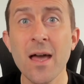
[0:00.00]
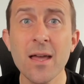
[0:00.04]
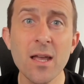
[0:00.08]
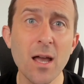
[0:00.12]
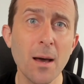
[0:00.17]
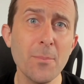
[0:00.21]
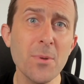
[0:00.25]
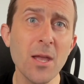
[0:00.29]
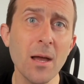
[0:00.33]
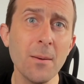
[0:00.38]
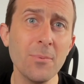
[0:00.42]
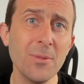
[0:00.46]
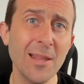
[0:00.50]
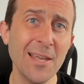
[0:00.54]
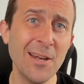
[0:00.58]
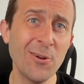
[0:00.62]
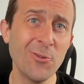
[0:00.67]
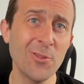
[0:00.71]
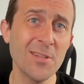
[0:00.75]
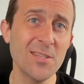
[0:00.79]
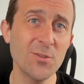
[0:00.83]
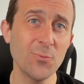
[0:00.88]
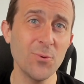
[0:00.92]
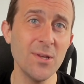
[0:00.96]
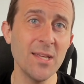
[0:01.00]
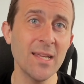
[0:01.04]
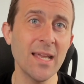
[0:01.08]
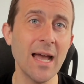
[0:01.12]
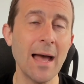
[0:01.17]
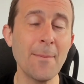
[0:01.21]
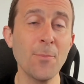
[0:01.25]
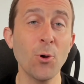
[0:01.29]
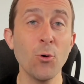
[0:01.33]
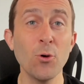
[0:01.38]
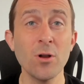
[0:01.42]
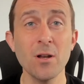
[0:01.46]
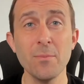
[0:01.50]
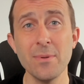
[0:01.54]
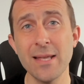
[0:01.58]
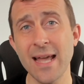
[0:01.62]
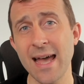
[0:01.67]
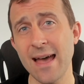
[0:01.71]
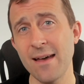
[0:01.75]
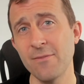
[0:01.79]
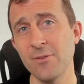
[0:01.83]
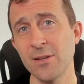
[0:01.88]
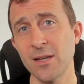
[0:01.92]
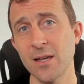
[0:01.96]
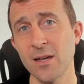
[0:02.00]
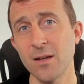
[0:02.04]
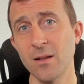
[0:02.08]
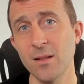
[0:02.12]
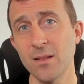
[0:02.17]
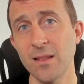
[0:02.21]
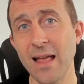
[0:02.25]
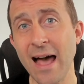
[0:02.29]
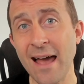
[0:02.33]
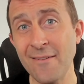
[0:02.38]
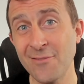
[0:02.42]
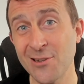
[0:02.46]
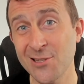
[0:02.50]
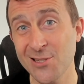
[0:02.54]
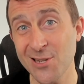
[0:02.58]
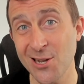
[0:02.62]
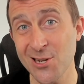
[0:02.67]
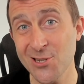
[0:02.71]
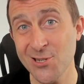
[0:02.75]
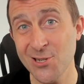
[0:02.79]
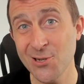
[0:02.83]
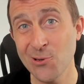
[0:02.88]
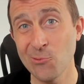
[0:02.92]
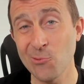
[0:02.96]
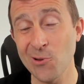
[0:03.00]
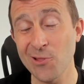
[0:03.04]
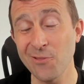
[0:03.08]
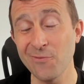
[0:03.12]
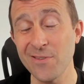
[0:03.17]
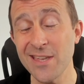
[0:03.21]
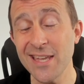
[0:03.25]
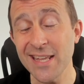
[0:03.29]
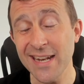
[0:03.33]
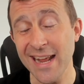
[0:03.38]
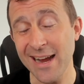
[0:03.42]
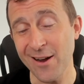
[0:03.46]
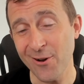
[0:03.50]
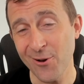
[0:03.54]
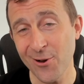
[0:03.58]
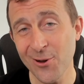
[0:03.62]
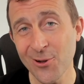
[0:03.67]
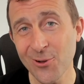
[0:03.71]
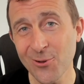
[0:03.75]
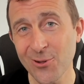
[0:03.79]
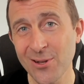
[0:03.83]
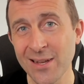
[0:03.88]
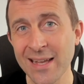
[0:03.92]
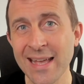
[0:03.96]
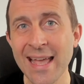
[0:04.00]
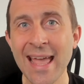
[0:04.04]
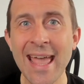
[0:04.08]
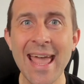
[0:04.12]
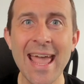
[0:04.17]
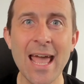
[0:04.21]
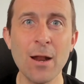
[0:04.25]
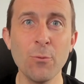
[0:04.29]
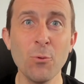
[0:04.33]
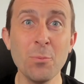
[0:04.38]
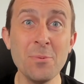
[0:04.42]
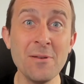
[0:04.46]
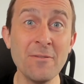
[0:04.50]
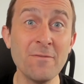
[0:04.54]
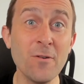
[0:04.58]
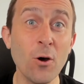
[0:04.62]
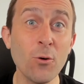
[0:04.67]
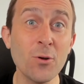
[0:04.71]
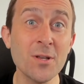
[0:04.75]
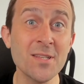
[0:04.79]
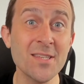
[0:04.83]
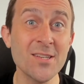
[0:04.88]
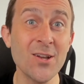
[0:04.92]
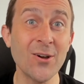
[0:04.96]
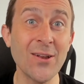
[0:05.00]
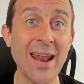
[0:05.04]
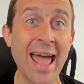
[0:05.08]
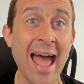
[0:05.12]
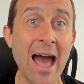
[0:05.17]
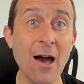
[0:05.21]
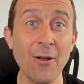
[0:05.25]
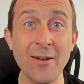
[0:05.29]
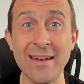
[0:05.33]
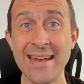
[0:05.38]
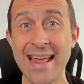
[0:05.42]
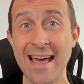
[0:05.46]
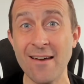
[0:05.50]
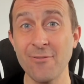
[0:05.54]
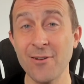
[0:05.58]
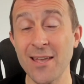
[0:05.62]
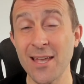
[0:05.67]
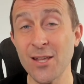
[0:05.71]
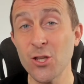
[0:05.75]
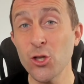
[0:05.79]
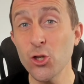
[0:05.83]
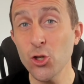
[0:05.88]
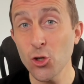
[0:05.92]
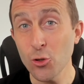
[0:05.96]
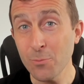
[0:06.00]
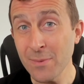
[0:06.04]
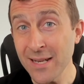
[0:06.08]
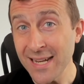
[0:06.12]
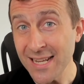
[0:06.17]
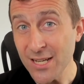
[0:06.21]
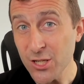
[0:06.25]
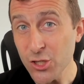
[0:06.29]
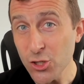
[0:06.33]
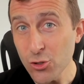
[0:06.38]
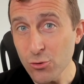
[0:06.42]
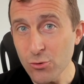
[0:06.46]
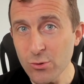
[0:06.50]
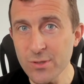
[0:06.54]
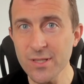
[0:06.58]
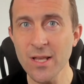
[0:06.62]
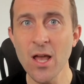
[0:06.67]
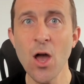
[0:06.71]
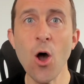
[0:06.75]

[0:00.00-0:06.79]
Coming up later this week, I'm going to be having a live discussion with Vegan Ariel, and we'll be focusing on how to navigate human issues